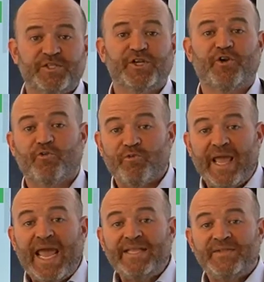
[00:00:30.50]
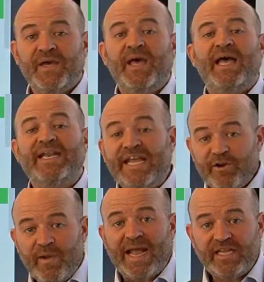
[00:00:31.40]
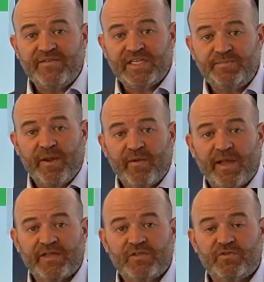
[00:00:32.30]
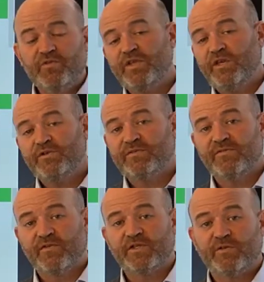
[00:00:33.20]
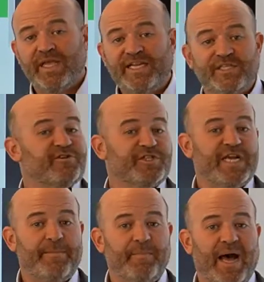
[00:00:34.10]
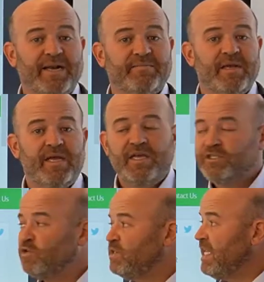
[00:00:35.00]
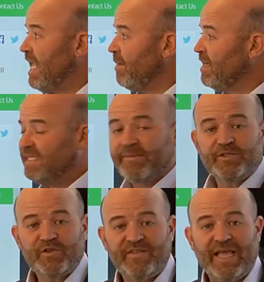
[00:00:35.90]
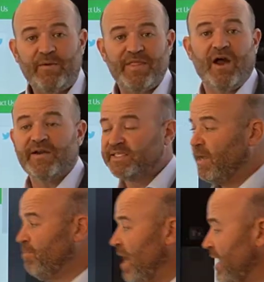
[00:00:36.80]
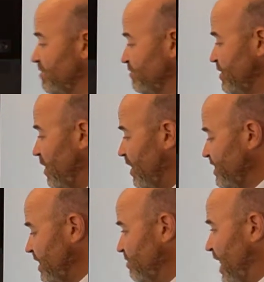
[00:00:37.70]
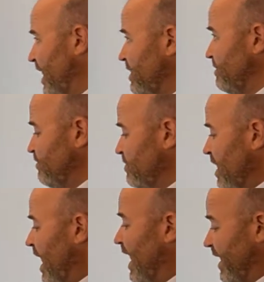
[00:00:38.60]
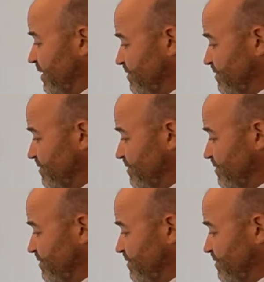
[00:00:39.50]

to create an interactive experience through the use of a virtual agent or chatbot. So today I'm going to demonstrate that with RSM bot. So RSM bot, hi.